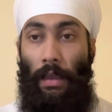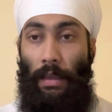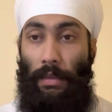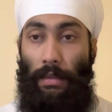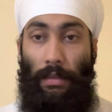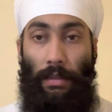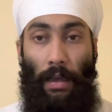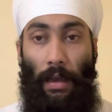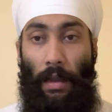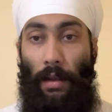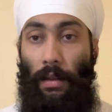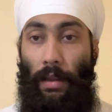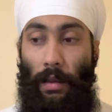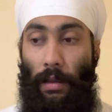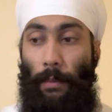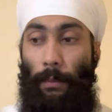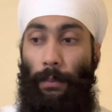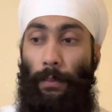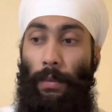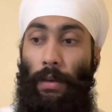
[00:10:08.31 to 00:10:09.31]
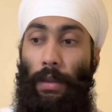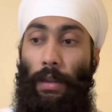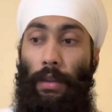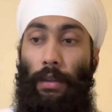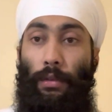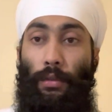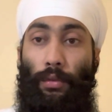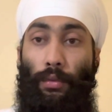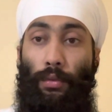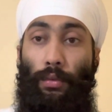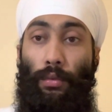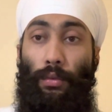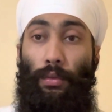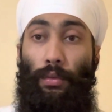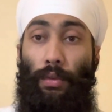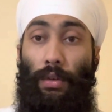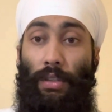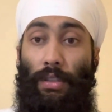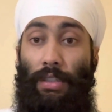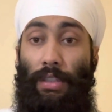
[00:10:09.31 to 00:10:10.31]
Hisarna company
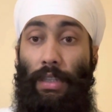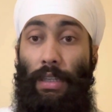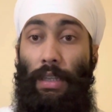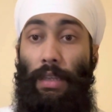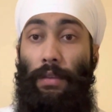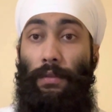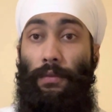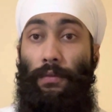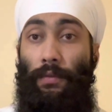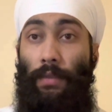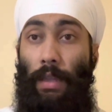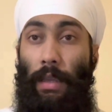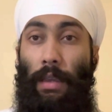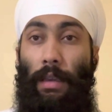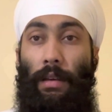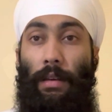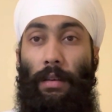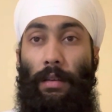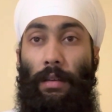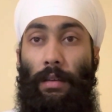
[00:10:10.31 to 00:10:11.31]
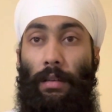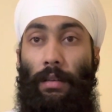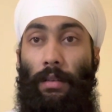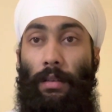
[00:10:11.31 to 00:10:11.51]
to achieve their